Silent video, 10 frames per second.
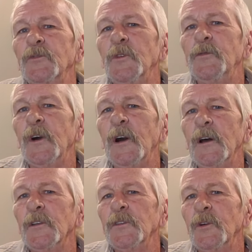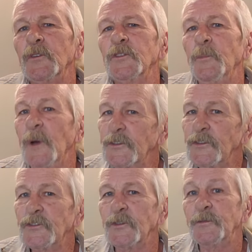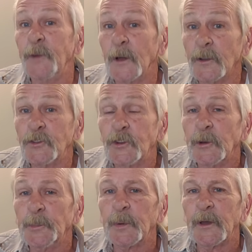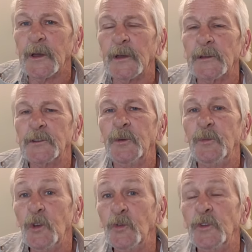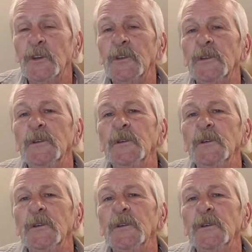we find that there is a message of fellowship and communion